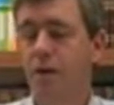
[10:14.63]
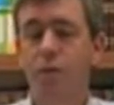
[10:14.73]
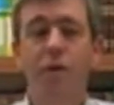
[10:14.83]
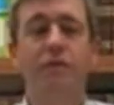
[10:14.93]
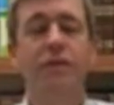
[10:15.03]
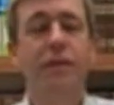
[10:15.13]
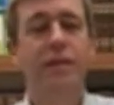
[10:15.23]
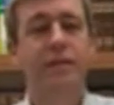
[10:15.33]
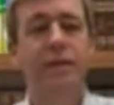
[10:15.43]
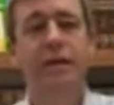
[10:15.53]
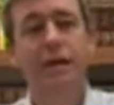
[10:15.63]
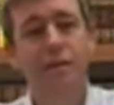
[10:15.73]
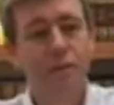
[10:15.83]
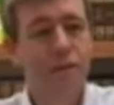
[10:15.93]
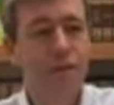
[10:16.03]
One of the things that God
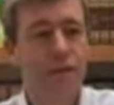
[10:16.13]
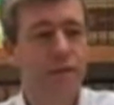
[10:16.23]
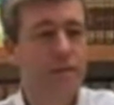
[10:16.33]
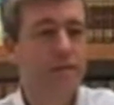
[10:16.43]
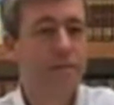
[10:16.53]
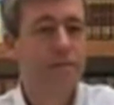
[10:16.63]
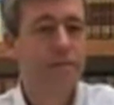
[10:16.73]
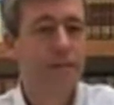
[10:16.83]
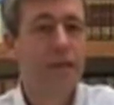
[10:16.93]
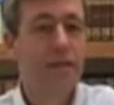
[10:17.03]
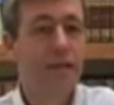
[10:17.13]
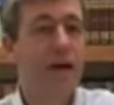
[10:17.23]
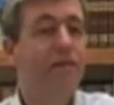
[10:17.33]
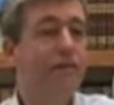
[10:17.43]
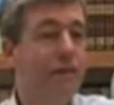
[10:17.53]
will do in the
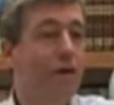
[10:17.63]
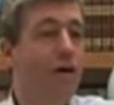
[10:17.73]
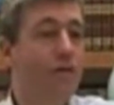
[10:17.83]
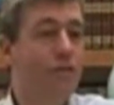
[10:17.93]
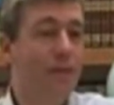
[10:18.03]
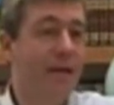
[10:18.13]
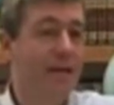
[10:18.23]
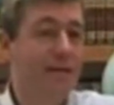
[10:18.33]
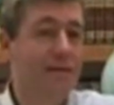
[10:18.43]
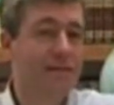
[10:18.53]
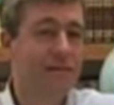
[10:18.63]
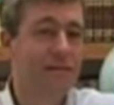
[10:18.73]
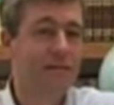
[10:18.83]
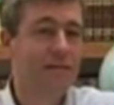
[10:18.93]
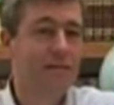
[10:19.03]
life of a lost man,
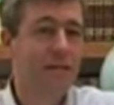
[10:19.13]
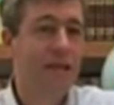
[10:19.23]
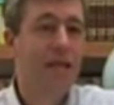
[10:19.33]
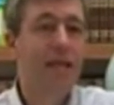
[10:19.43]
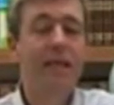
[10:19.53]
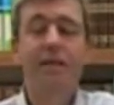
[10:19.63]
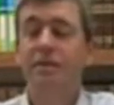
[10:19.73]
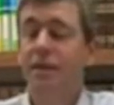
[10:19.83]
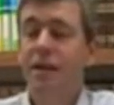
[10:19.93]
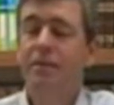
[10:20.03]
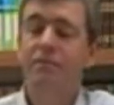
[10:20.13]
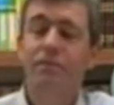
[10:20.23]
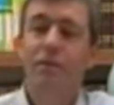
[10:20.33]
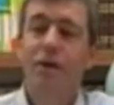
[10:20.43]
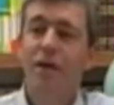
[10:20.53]
he
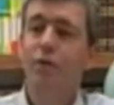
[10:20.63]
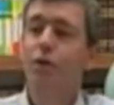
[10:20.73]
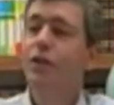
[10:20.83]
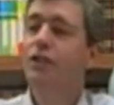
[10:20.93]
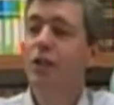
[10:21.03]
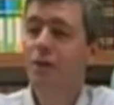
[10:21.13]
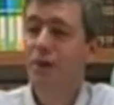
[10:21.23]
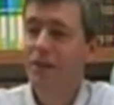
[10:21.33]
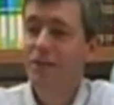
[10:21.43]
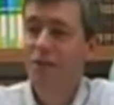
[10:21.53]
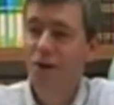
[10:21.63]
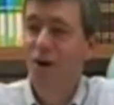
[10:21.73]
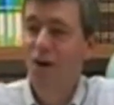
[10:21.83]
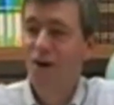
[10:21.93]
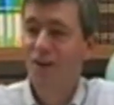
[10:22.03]
regenerates the
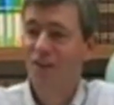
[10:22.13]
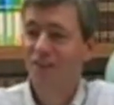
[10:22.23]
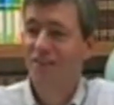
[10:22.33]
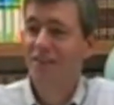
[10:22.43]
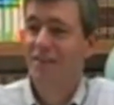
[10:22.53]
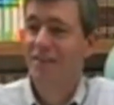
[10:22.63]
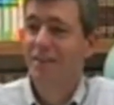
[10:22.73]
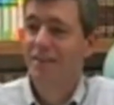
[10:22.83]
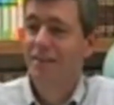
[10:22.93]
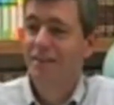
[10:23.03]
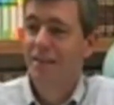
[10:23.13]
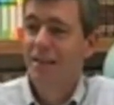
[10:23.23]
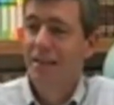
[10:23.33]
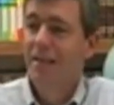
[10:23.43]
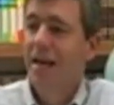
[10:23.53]
heart.
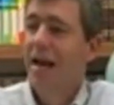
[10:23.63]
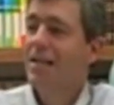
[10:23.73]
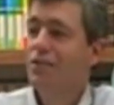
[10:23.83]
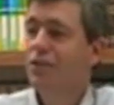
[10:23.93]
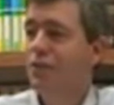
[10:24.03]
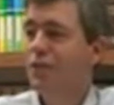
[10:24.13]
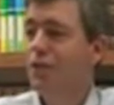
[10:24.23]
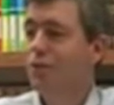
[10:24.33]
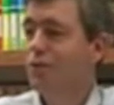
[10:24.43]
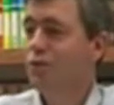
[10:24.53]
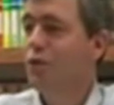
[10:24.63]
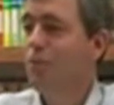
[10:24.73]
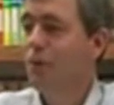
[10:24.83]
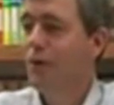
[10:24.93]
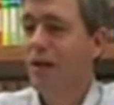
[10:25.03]
He has to do
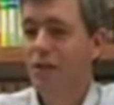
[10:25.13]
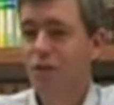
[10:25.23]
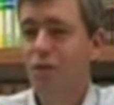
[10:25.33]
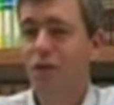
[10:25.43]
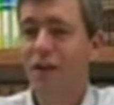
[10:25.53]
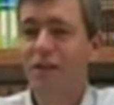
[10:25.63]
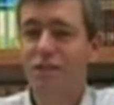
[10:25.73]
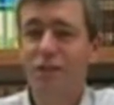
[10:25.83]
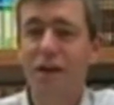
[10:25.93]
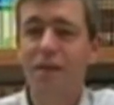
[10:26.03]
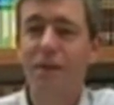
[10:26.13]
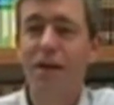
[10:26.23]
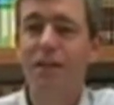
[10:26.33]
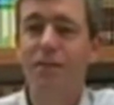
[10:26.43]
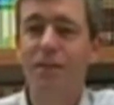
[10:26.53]
supernatural things for that
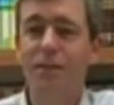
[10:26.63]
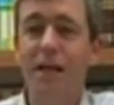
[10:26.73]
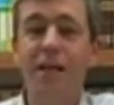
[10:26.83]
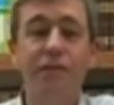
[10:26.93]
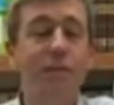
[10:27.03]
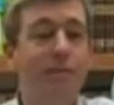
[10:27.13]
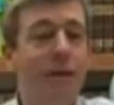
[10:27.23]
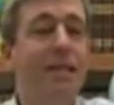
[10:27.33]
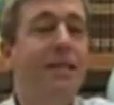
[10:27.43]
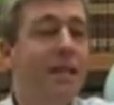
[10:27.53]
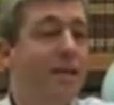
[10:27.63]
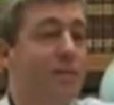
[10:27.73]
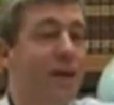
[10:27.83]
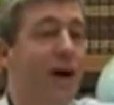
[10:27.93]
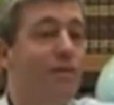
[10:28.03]
man to be saved, but many times
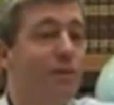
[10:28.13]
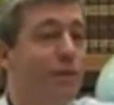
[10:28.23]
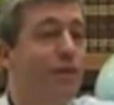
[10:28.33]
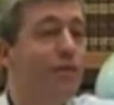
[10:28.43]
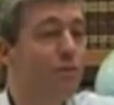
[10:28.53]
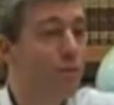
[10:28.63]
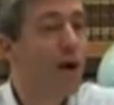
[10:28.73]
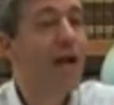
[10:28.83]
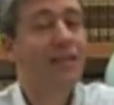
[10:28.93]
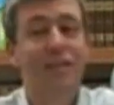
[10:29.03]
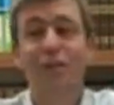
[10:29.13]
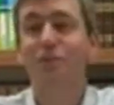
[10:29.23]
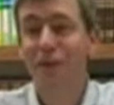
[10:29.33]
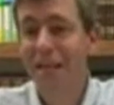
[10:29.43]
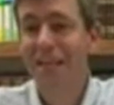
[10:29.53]
God will use practical
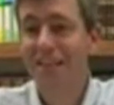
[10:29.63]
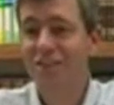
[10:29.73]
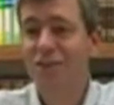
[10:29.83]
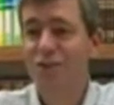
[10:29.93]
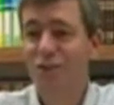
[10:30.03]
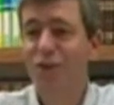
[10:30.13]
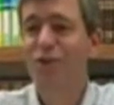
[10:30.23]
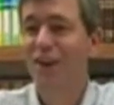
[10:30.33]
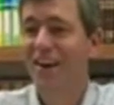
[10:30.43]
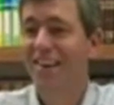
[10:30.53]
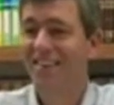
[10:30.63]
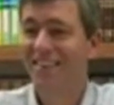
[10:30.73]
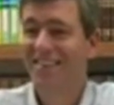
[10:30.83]
means to do that,